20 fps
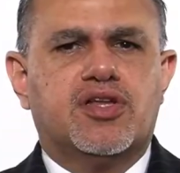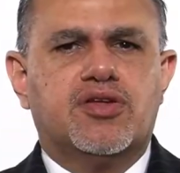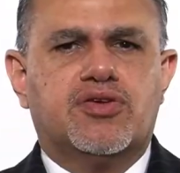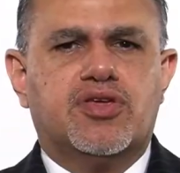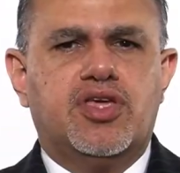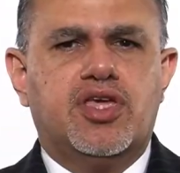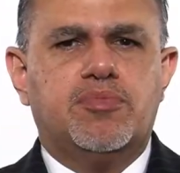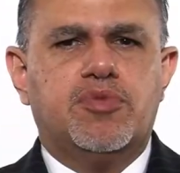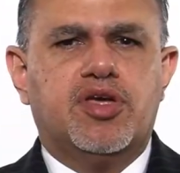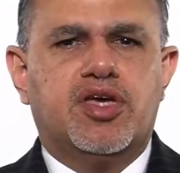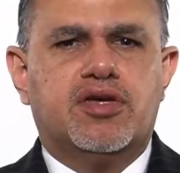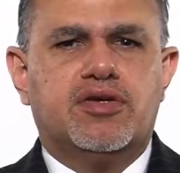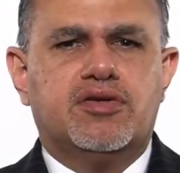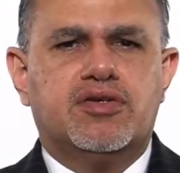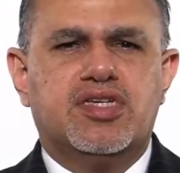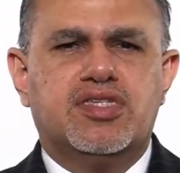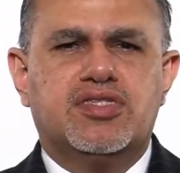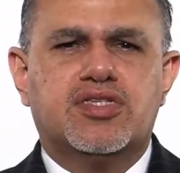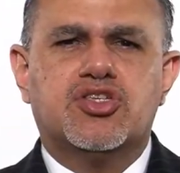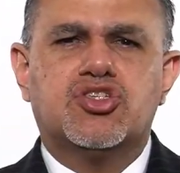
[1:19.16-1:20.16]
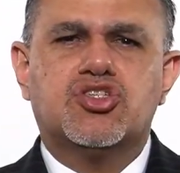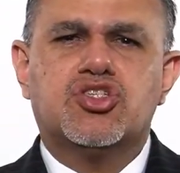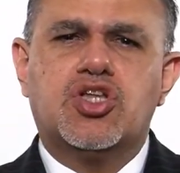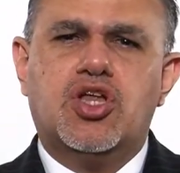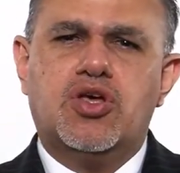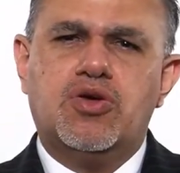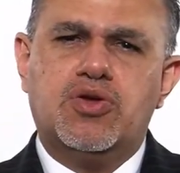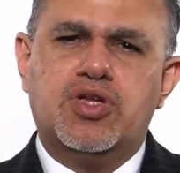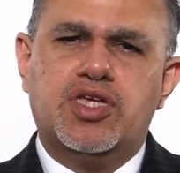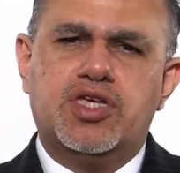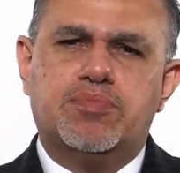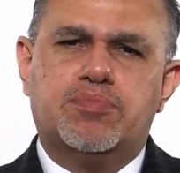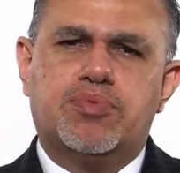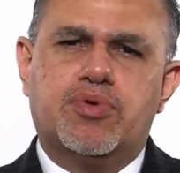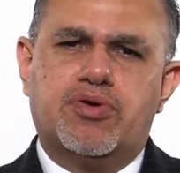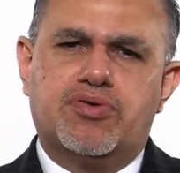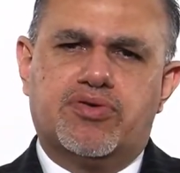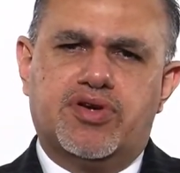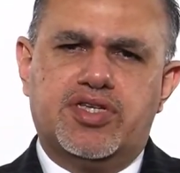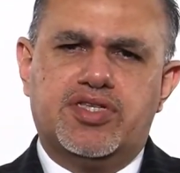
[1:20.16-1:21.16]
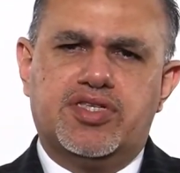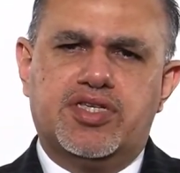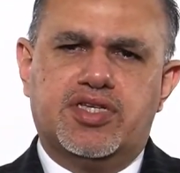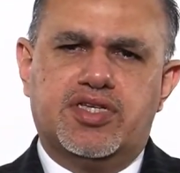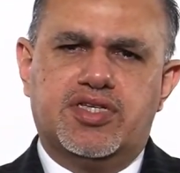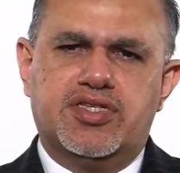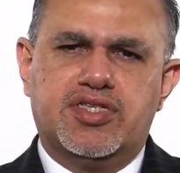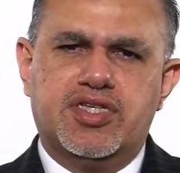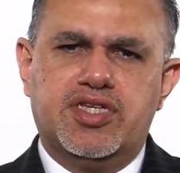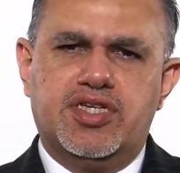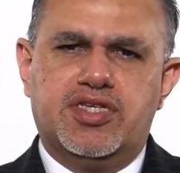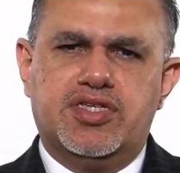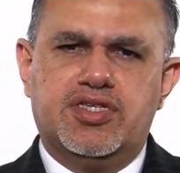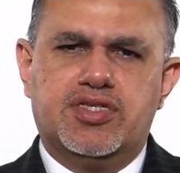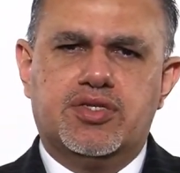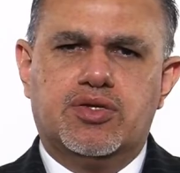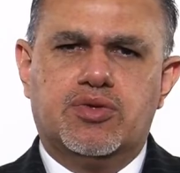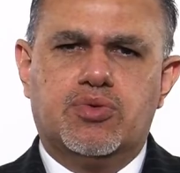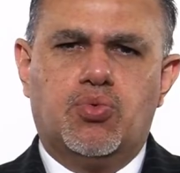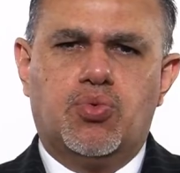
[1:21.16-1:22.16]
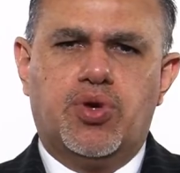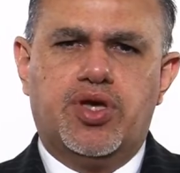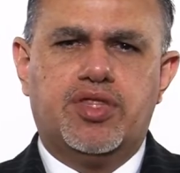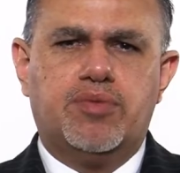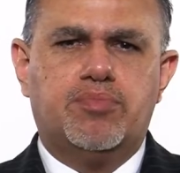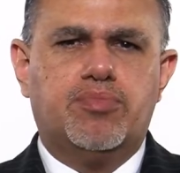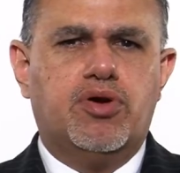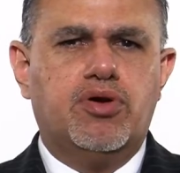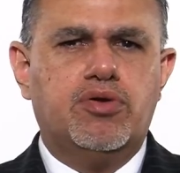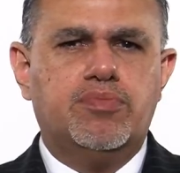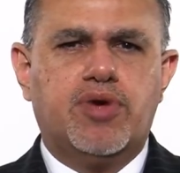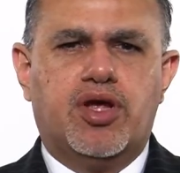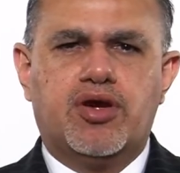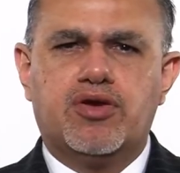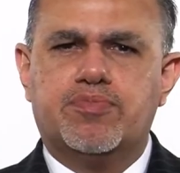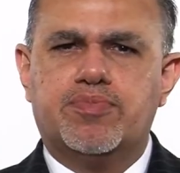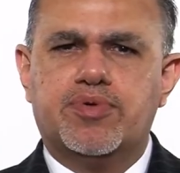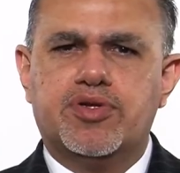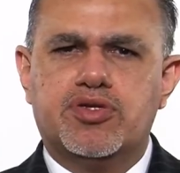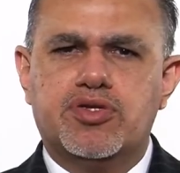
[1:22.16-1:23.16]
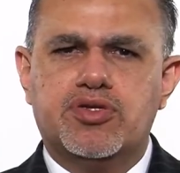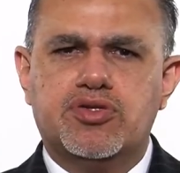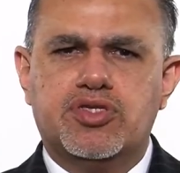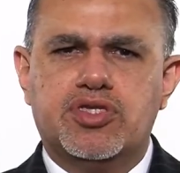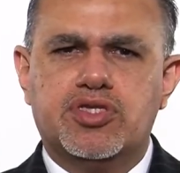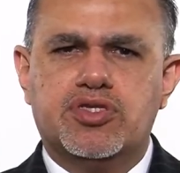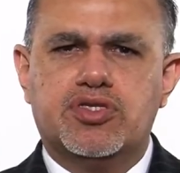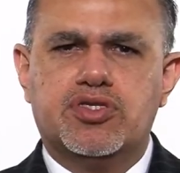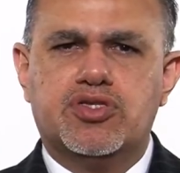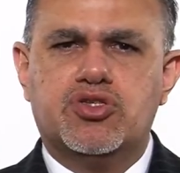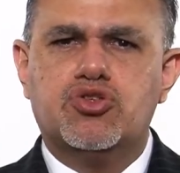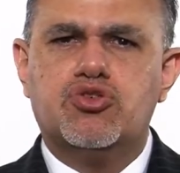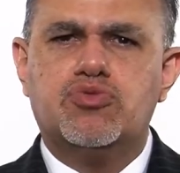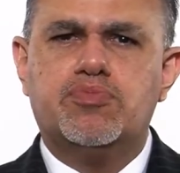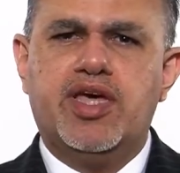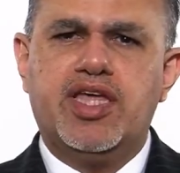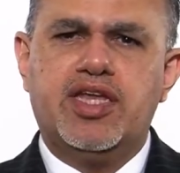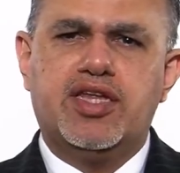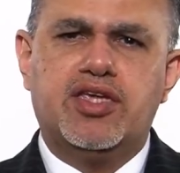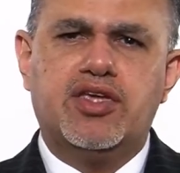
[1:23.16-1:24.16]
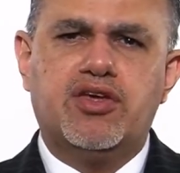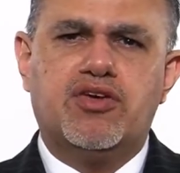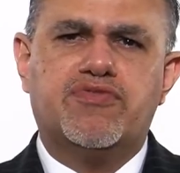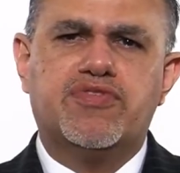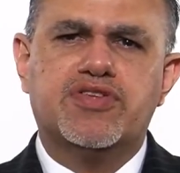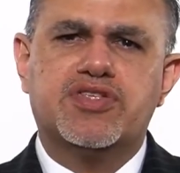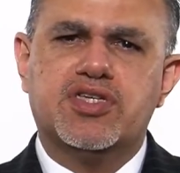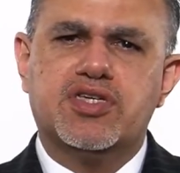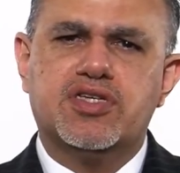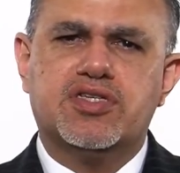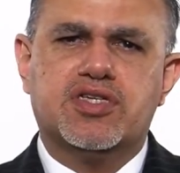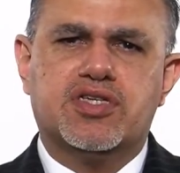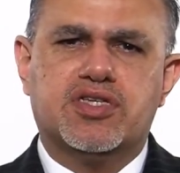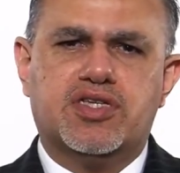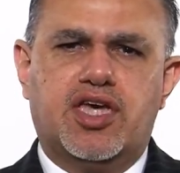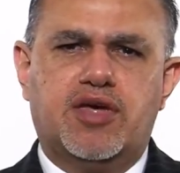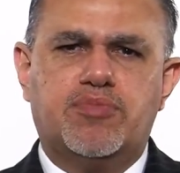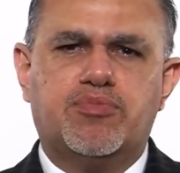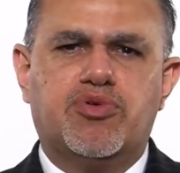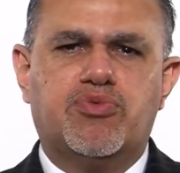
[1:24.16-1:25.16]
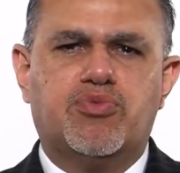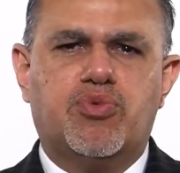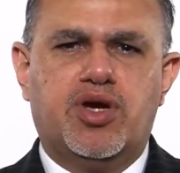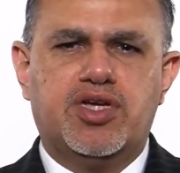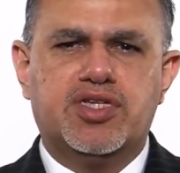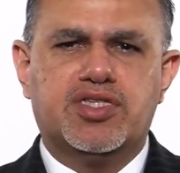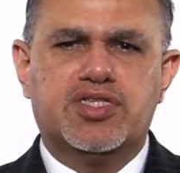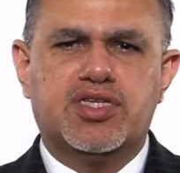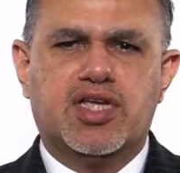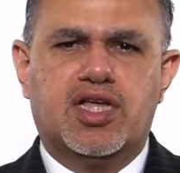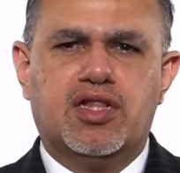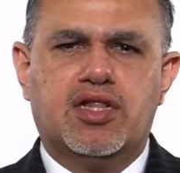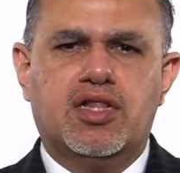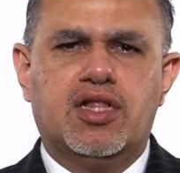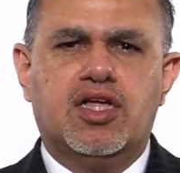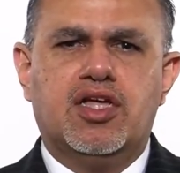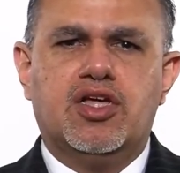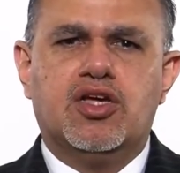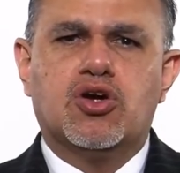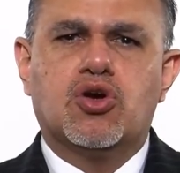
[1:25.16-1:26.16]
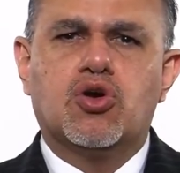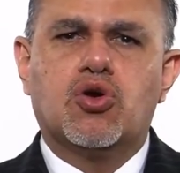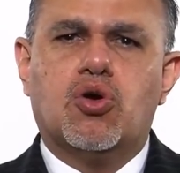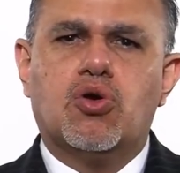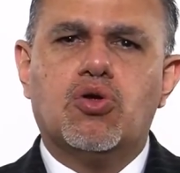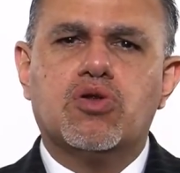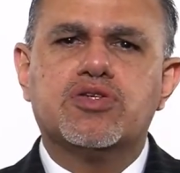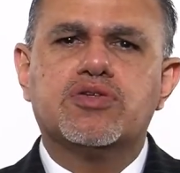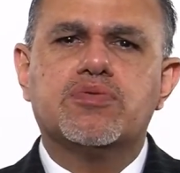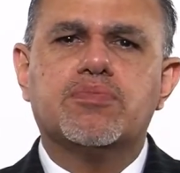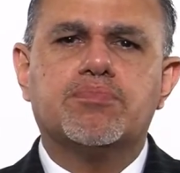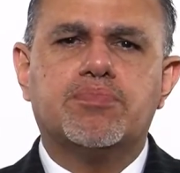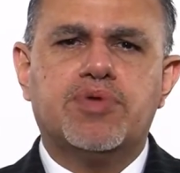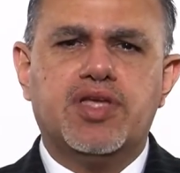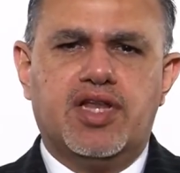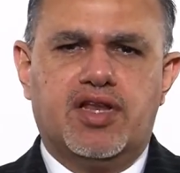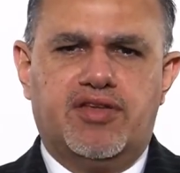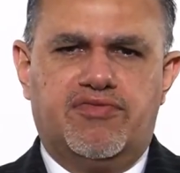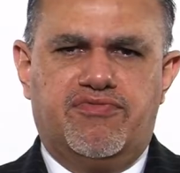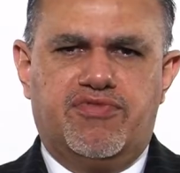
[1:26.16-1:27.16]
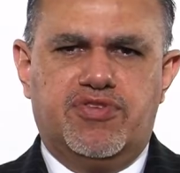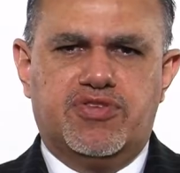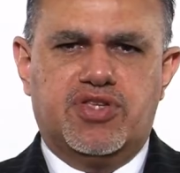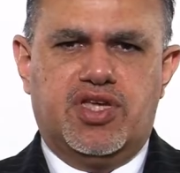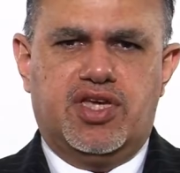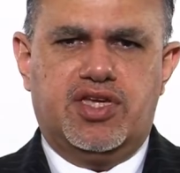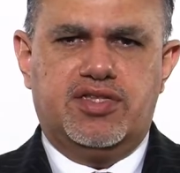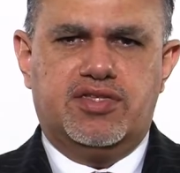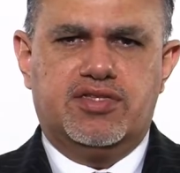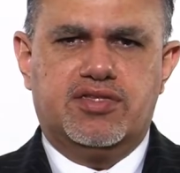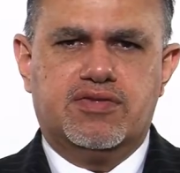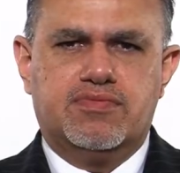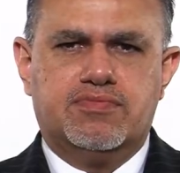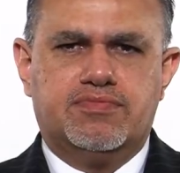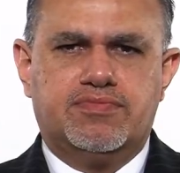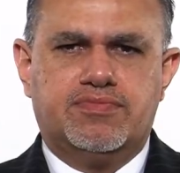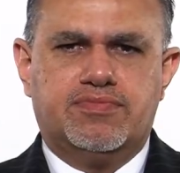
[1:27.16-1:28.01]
leukemia is a slowly progressing disease where the bone marrow produces too many of a certain type of white cell called B lymphocytes.